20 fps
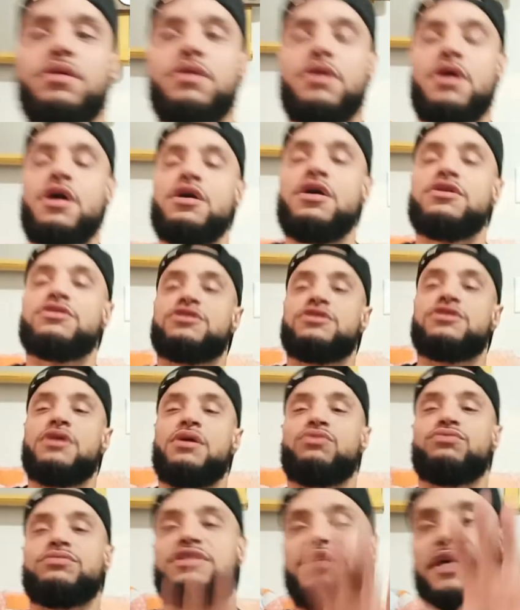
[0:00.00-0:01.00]

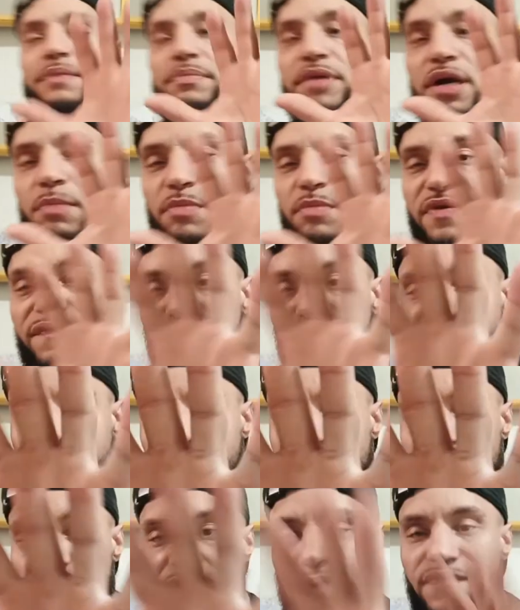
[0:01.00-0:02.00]
So, tip number
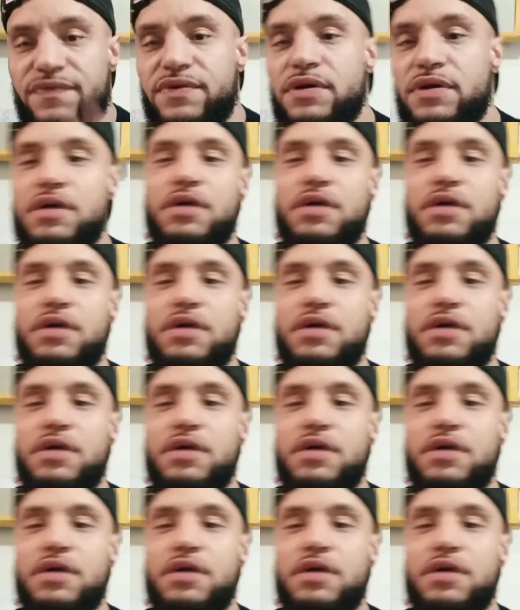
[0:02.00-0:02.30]
five.